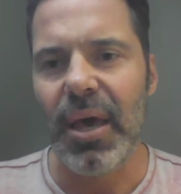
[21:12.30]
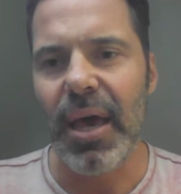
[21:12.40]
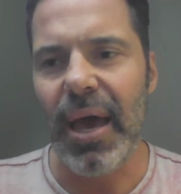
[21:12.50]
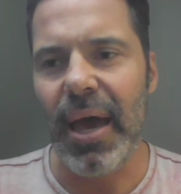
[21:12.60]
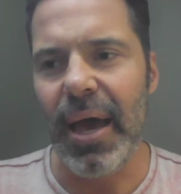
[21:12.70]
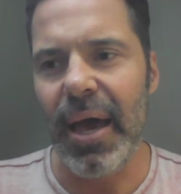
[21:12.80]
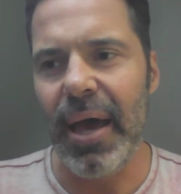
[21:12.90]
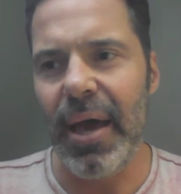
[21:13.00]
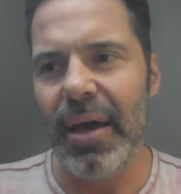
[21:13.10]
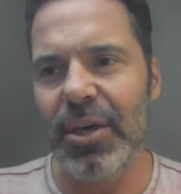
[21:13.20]

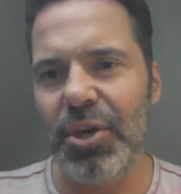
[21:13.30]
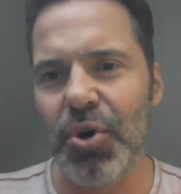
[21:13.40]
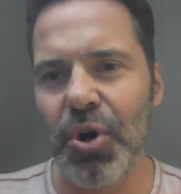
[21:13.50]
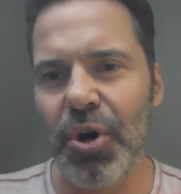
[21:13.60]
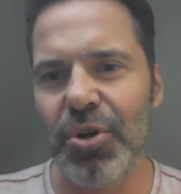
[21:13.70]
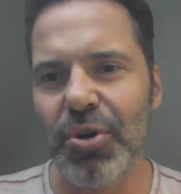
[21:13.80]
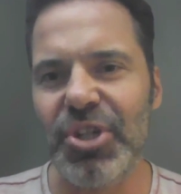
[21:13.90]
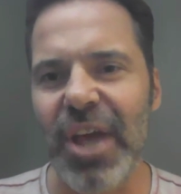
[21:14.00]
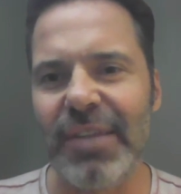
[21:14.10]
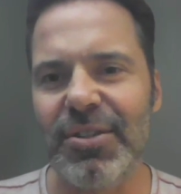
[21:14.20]
your
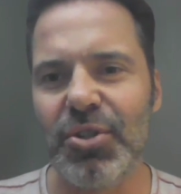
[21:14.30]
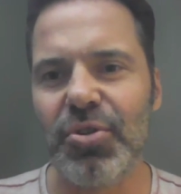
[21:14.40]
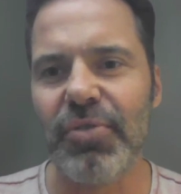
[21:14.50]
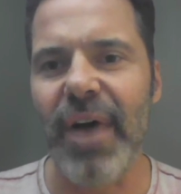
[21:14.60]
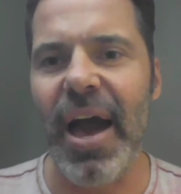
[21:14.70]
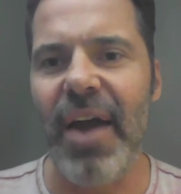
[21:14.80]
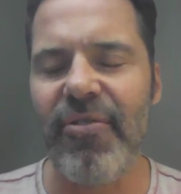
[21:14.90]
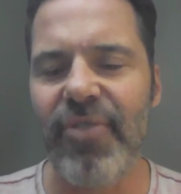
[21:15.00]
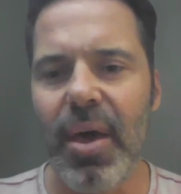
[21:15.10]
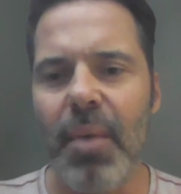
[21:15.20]
chance to
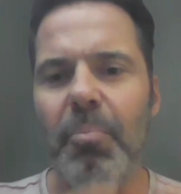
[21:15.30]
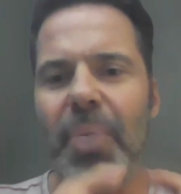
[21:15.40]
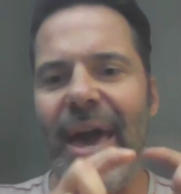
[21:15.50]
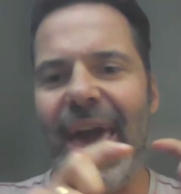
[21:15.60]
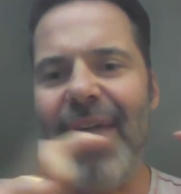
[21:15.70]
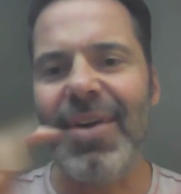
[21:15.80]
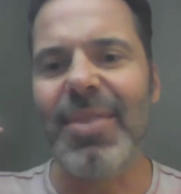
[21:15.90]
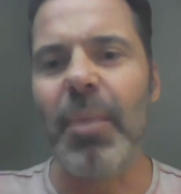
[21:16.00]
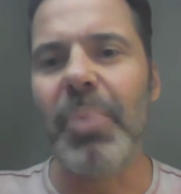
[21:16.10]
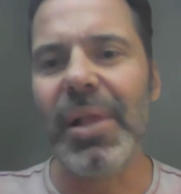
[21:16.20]
survive by having
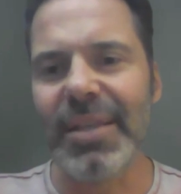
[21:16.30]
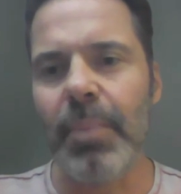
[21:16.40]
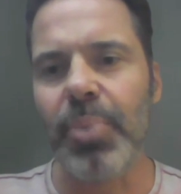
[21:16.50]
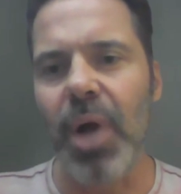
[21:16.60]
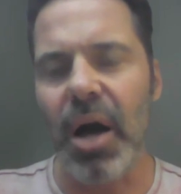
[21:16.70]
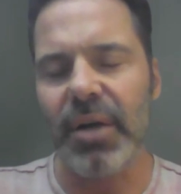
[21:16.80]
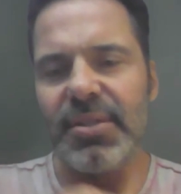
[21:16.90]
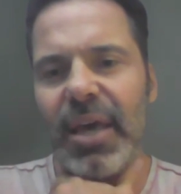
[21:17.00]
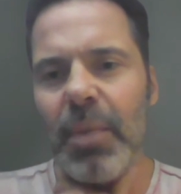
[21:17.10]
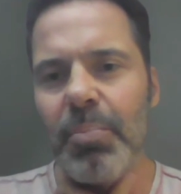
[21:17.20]
the building
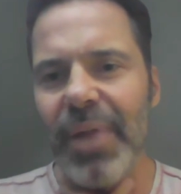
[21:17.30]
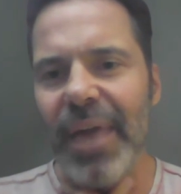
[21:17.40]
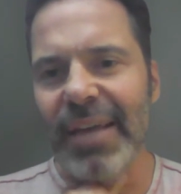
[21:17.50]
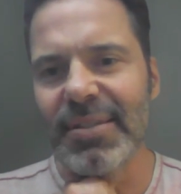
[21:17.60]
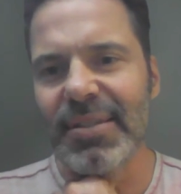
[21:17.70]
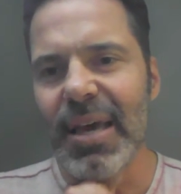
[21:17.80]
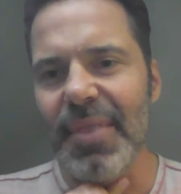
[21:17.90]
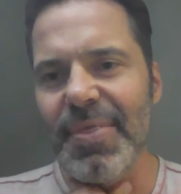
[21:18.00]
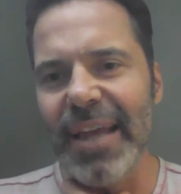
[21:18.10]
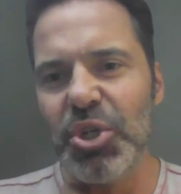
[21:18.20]
blocks in place
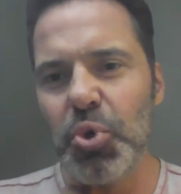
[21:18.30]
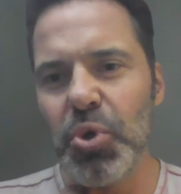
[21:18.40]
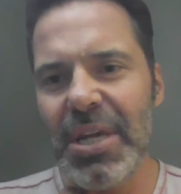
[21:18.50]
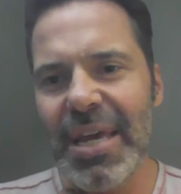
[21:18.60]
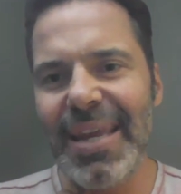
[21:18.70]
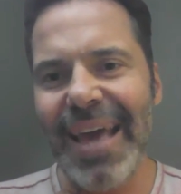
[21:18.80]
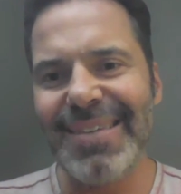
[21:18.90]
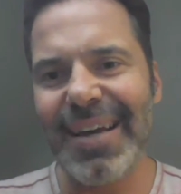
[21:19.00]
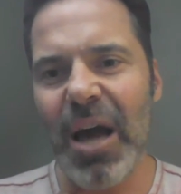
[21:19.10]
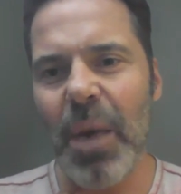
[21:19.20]
that you need
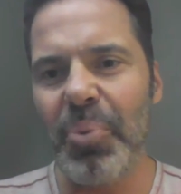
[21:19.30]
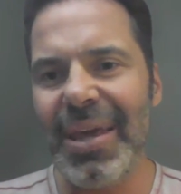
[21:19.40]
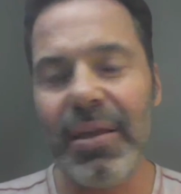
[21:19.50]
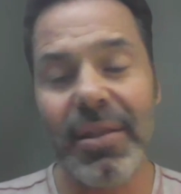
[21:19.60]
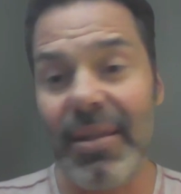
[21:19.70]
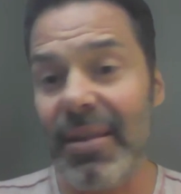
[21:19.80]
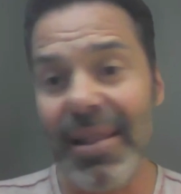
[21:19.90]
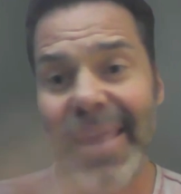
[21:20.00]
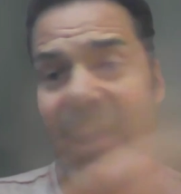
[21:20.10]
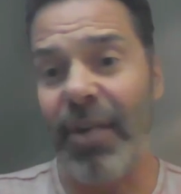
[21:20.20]
as a company
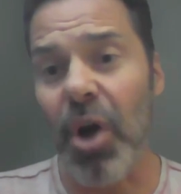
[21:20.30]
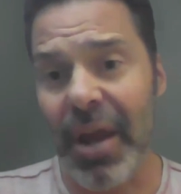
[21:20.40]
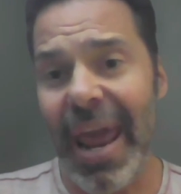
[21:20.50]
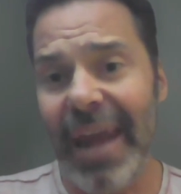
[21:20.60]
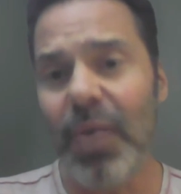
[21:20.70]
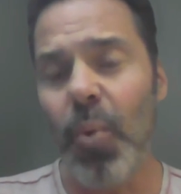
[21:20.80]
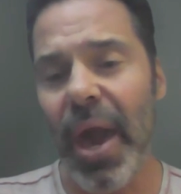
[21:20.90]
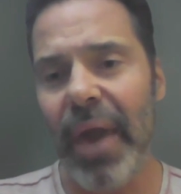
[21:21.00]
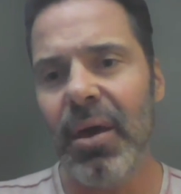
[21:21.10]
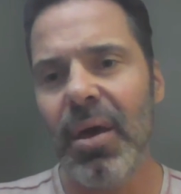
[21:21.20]
later on
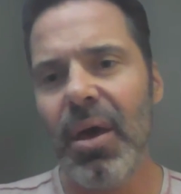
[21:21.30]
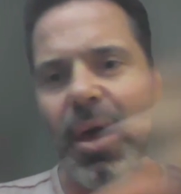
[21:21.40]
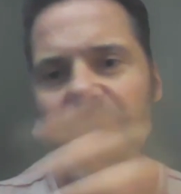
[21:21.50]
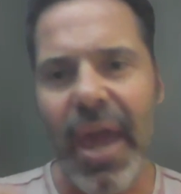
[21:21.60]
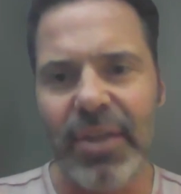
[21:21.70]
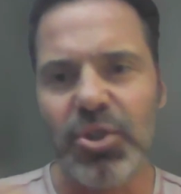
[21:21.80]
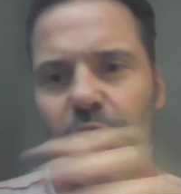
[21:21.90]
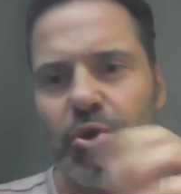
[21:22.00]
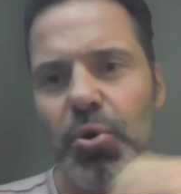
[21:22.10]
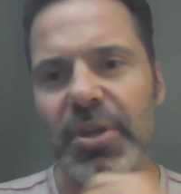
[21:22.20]
anyway, and
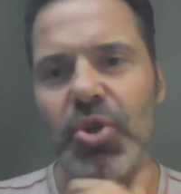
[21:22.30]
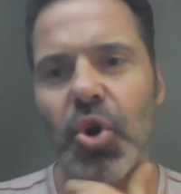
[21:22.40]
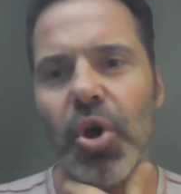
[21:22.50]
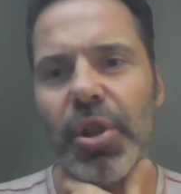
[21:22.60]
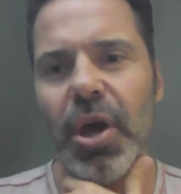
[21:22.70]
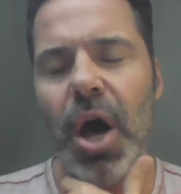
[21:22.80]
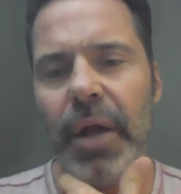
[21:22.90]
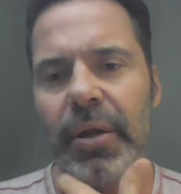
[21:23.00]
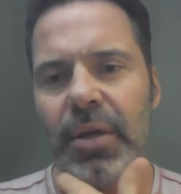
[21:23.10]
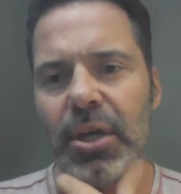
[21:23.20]
to do this early
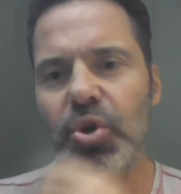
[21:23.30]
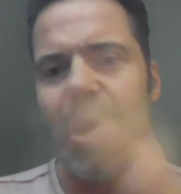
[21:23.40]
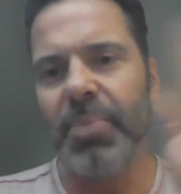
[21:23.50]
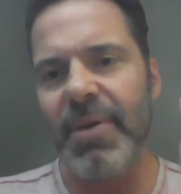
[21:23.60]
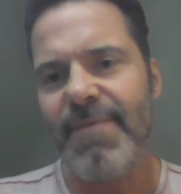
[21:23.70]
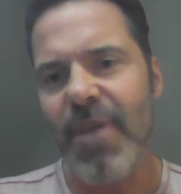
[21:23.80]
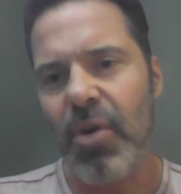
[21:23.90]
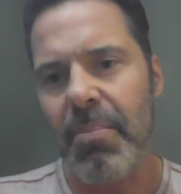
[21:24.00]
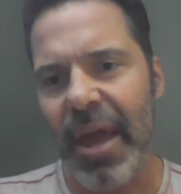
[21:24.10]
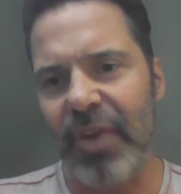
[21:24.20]
on. You got to be
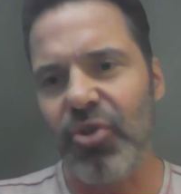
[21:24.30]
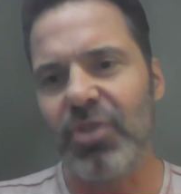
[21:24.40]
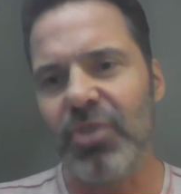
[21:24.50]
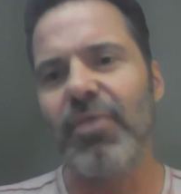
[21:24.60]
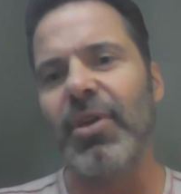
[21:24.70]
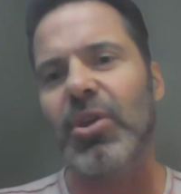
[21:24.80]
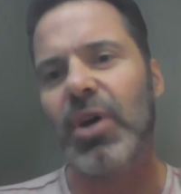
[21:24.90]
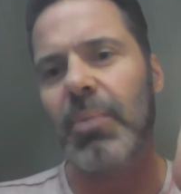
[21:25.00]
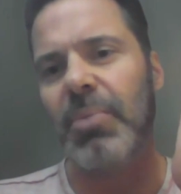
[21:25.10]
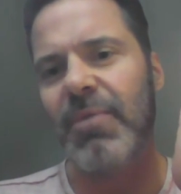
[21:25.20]
very metric driven. You're
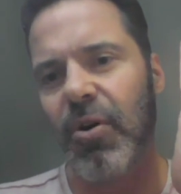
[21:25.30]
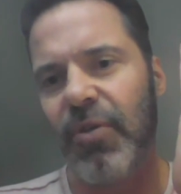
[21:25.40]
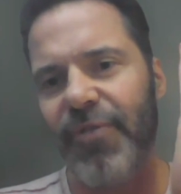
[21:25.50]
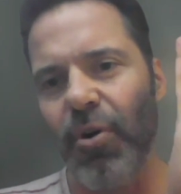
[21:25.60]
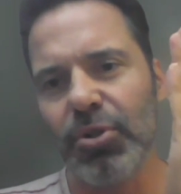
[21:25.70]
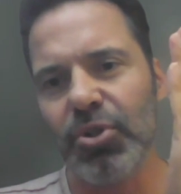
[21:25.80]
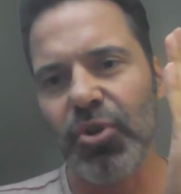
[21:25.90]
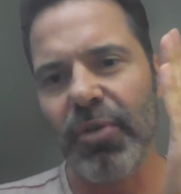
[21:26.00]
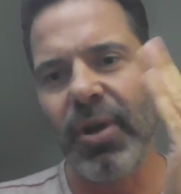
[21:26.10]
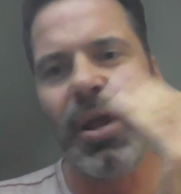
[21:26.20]
going to be very focus
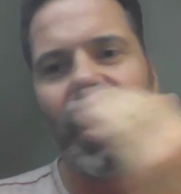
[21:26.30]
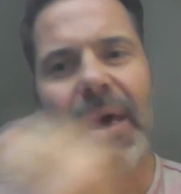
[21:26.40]
driven.